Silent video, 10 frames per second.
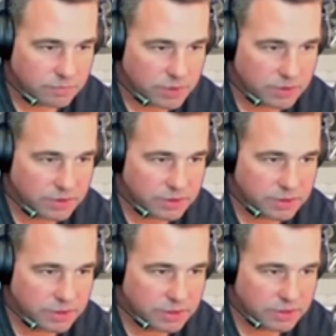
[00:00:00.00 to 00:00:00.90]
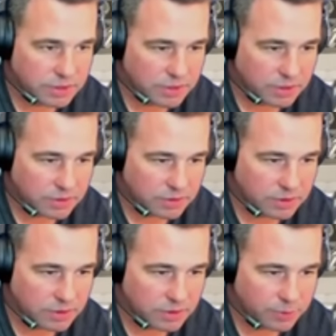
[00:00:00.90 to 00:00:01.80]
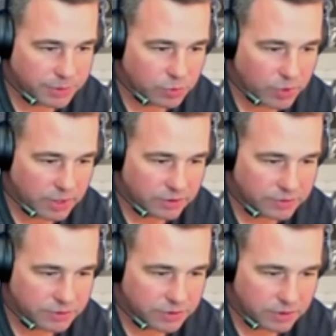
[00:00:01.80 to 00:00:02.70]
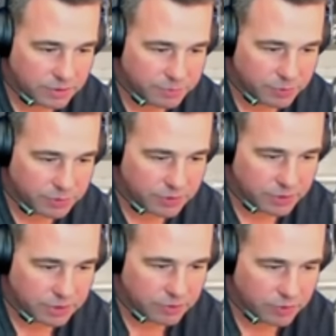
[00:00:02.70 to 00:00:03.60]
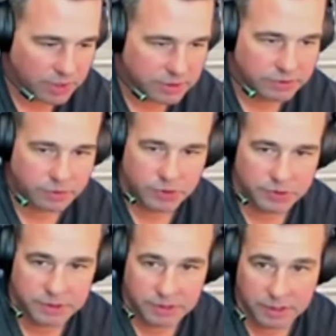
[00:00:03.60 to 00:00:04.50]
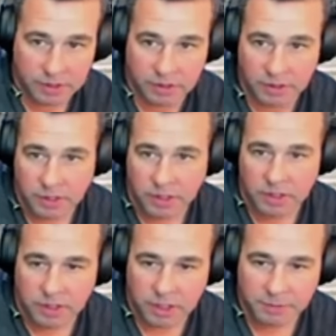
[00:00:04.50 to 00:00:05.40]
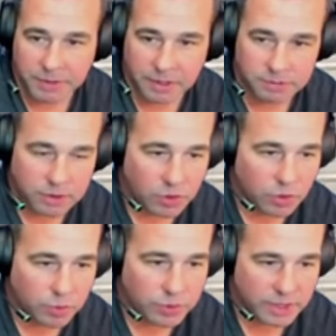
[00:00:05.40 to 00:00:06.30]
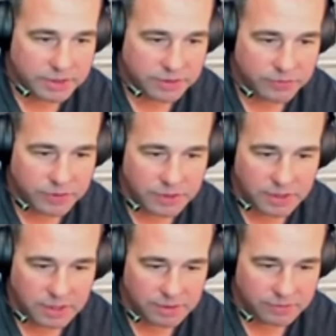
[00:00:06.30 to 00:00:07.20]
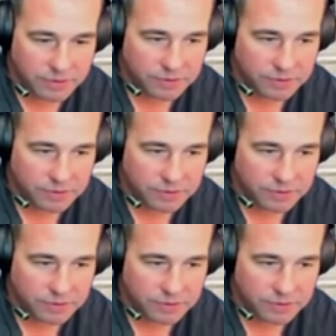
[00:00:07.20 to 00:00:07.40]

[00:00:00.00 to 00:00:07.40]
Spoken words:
This thing is a little bit quiet on the startup, but once you get it rocking and rolling in the air, it becomes a whole different level.